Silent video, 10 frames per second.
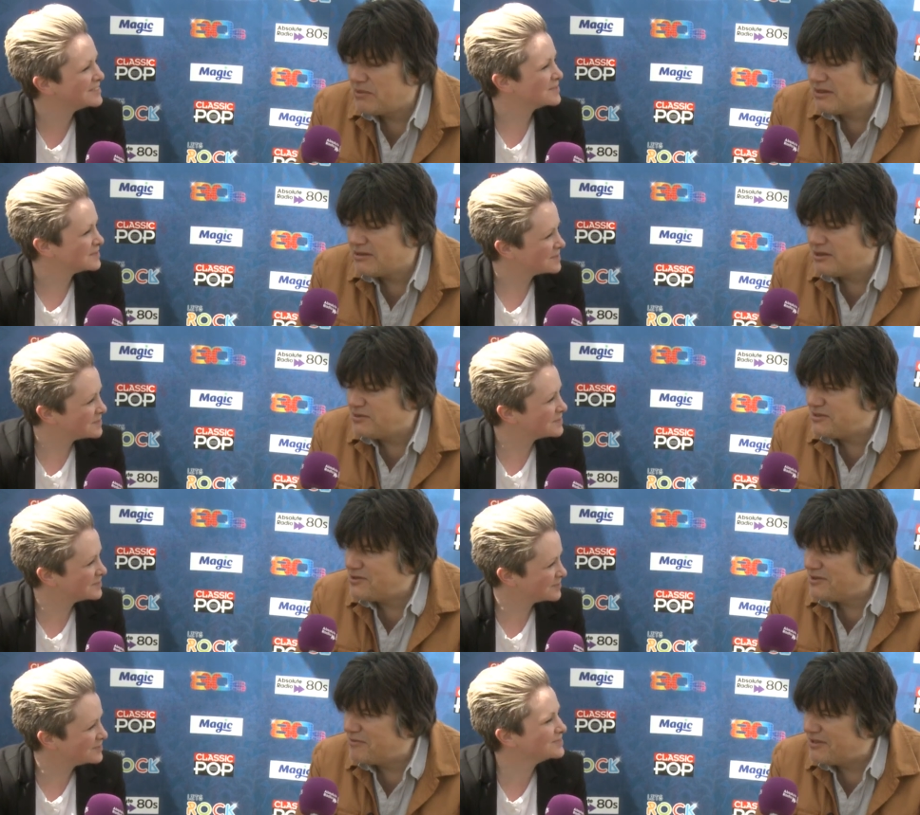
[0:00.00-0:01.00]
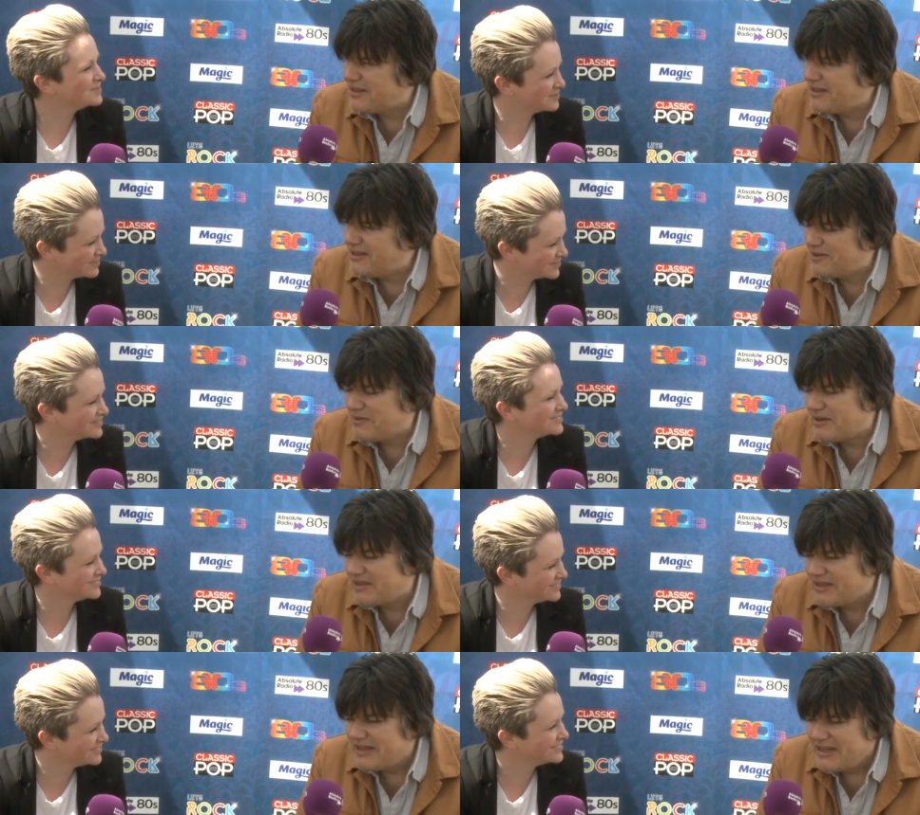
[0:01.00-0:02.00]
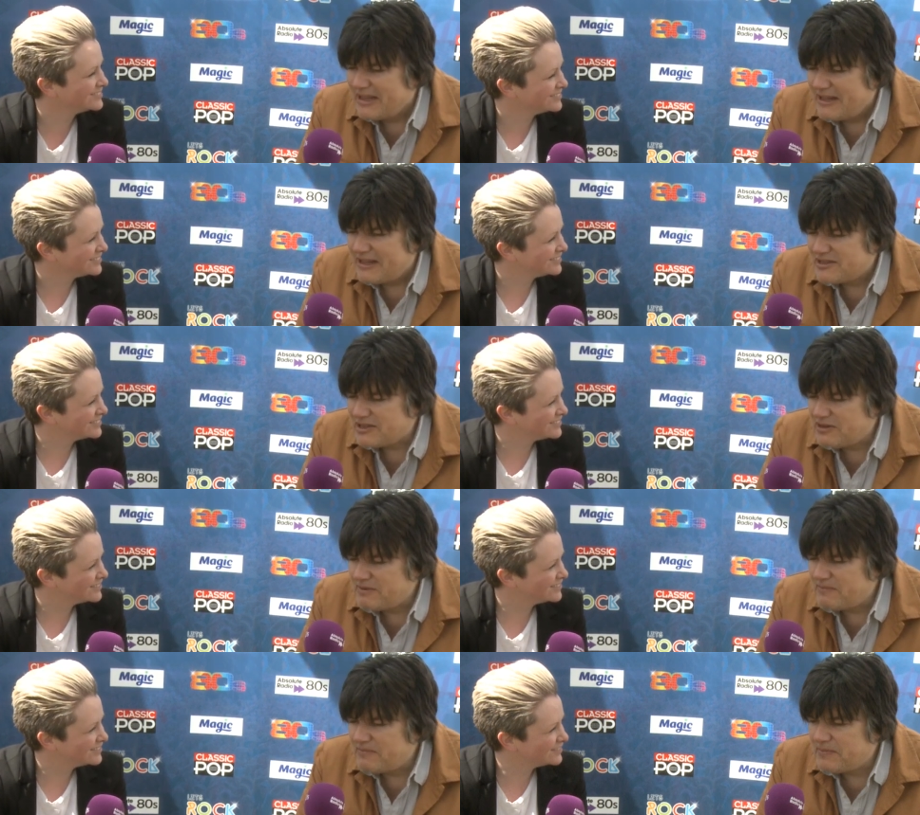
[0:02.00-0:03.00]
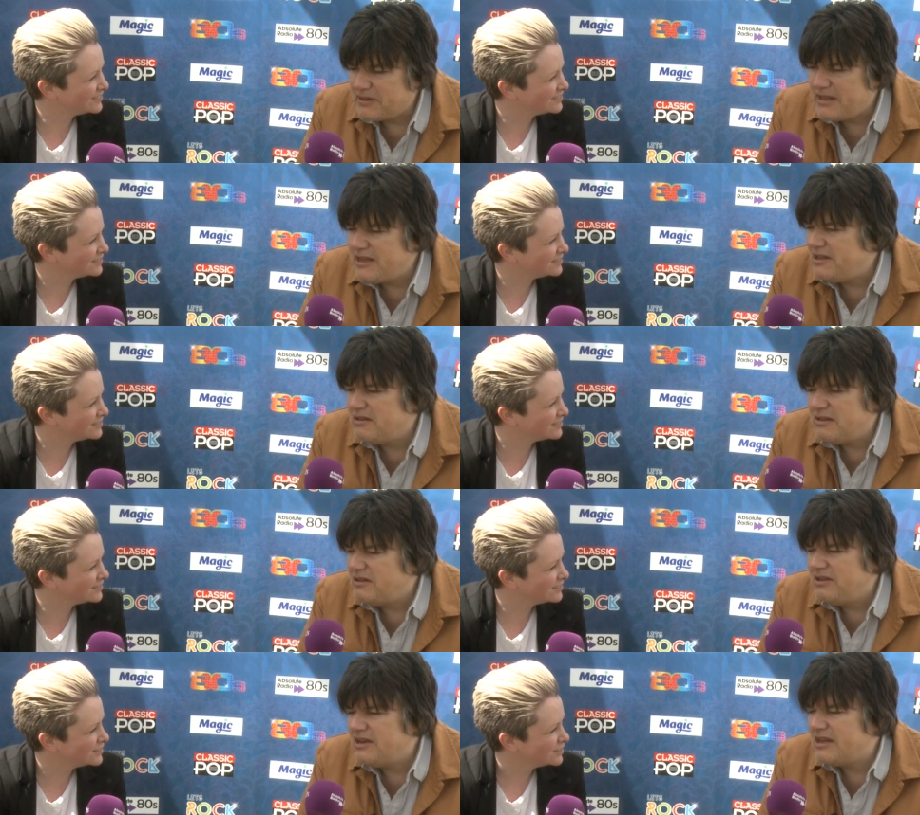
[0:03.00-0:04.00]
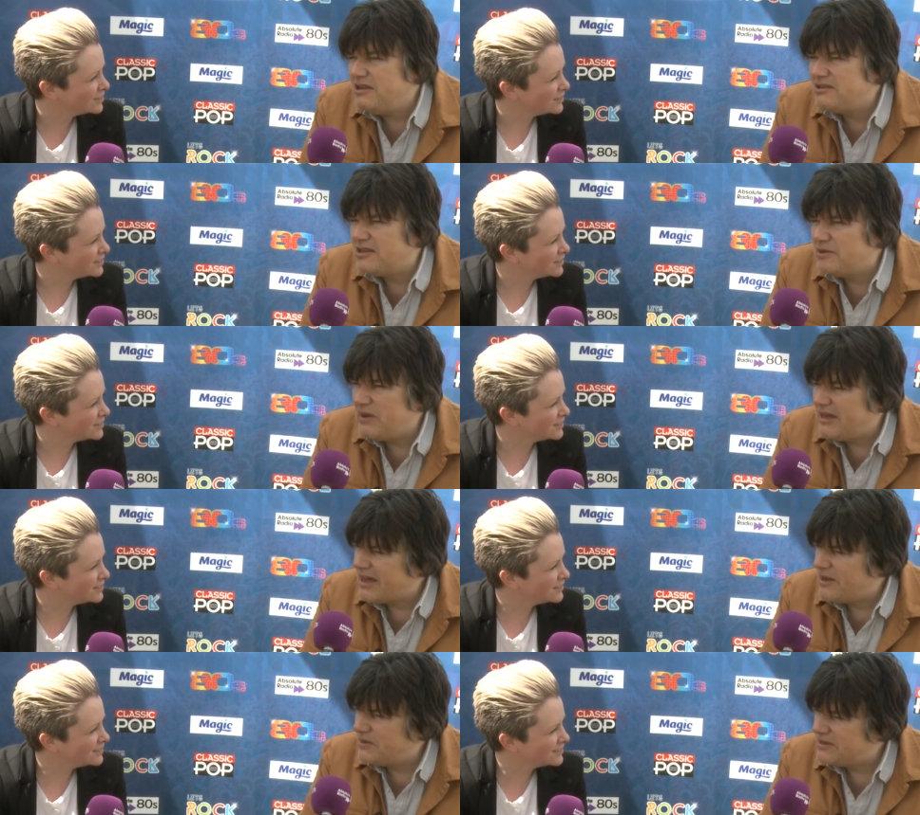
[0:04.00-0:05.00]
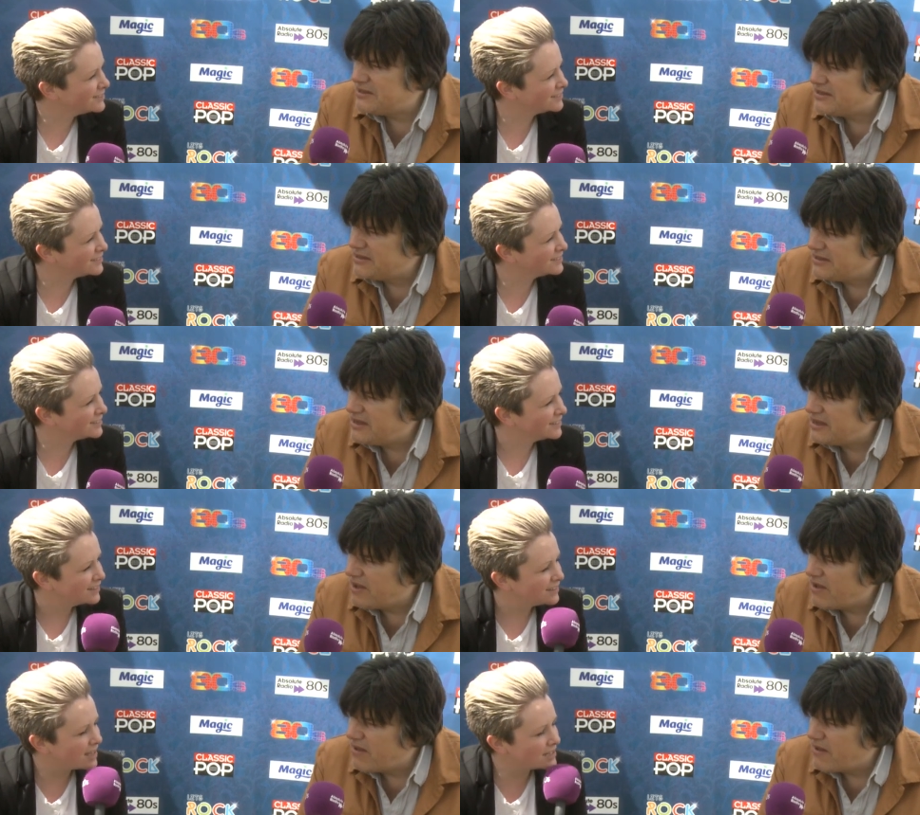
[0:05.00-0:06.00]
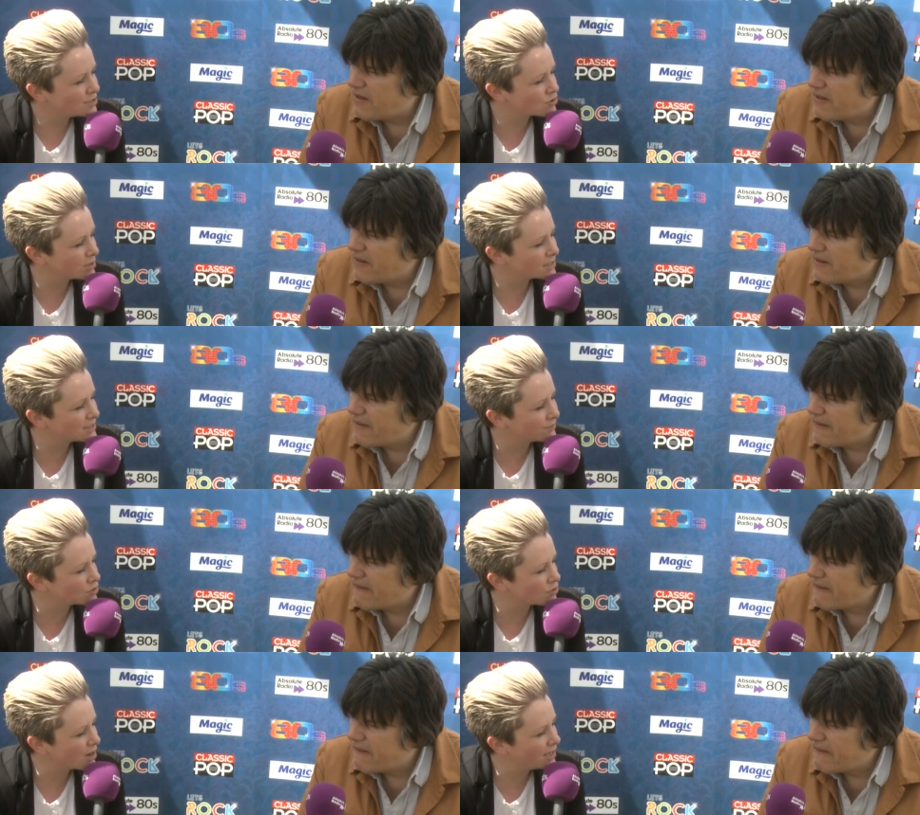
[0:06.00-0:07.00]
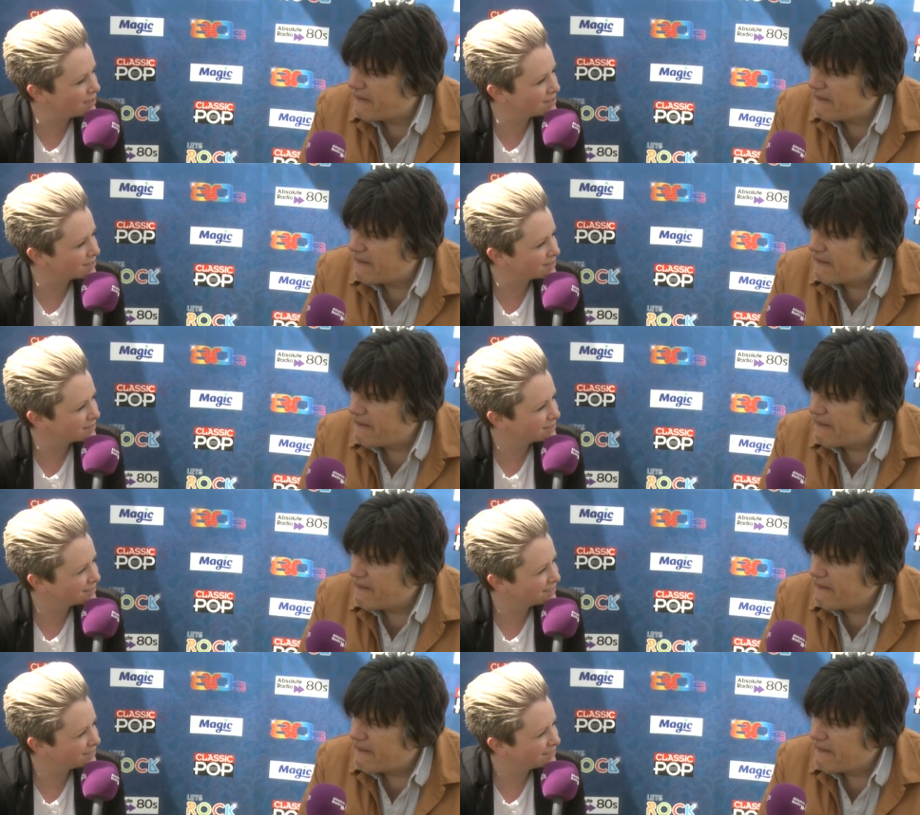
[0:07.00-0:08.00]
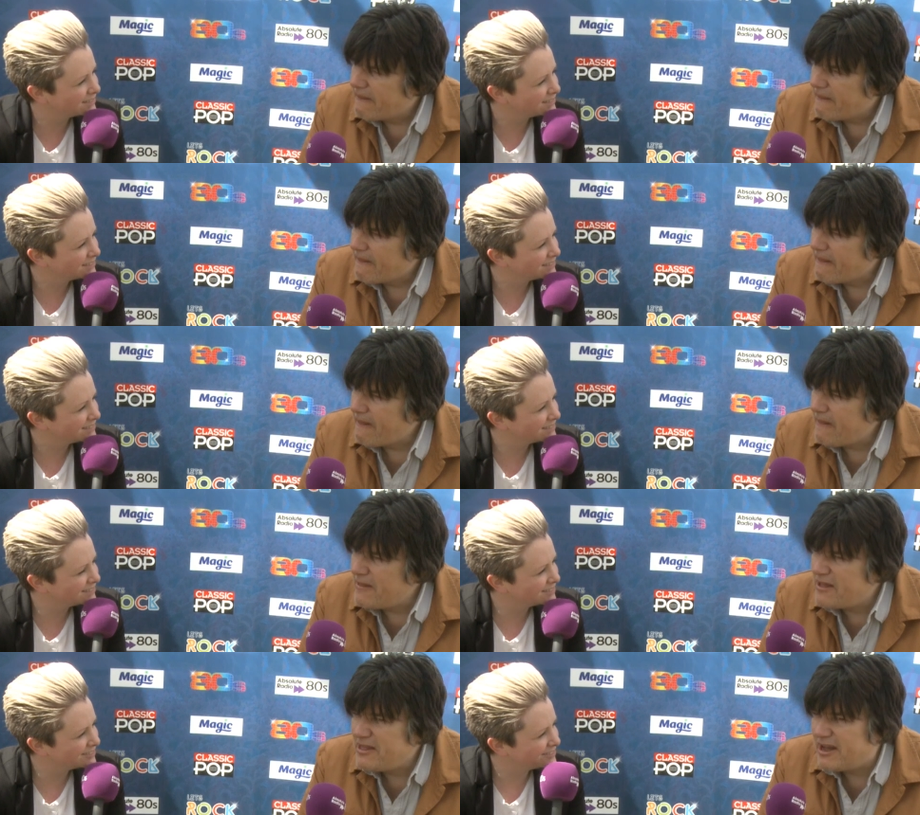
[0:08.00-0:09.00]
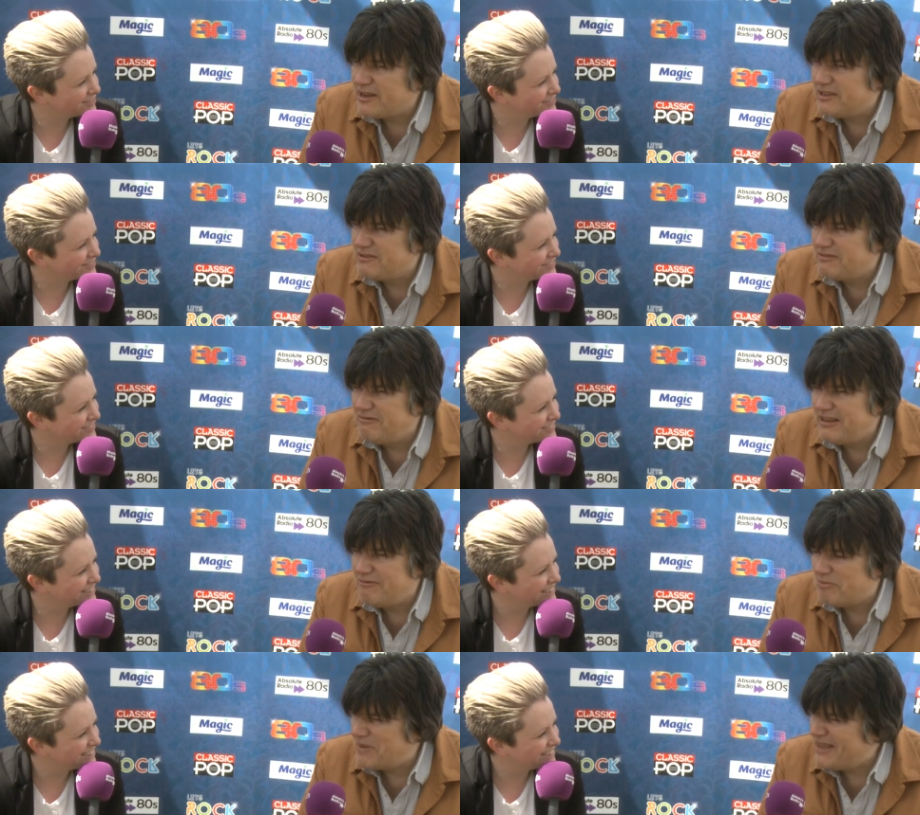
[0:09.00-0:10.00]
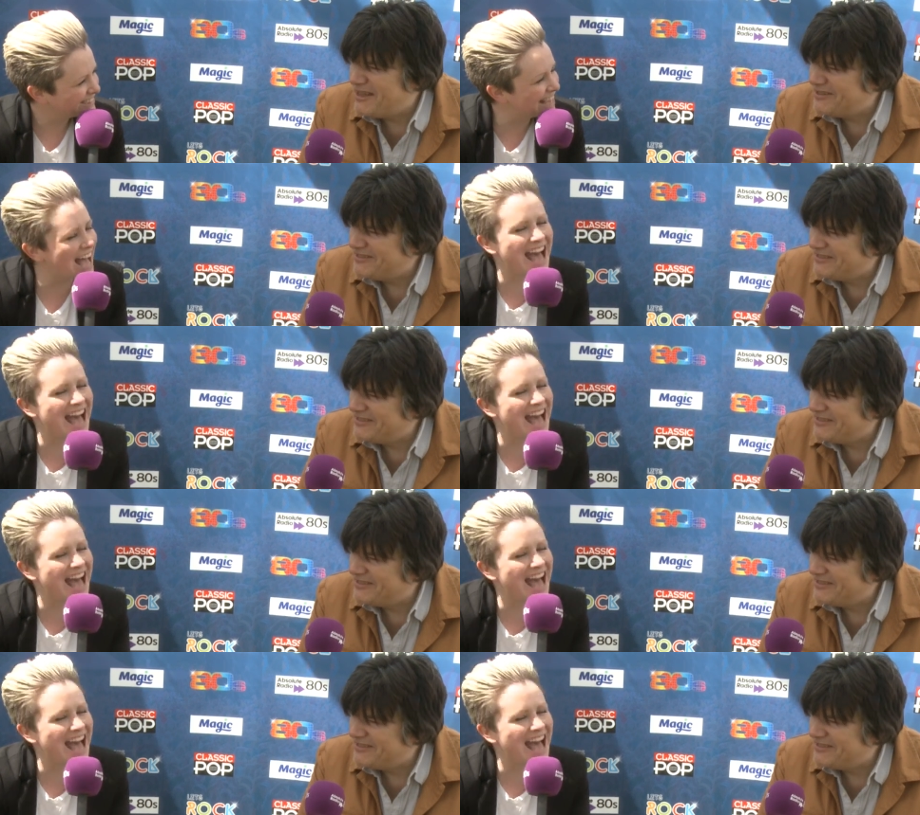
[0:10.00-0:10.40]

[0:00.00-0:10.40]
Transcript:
Speaker 1: well, I'll, I'll do a song if you like, you know, whatever. So, um, but yeah, you know, you get used to the weird hours. Yeah.
Speaker 2: Any tricks of the trade?
Speaker 1: Uh, none that I could really repeat.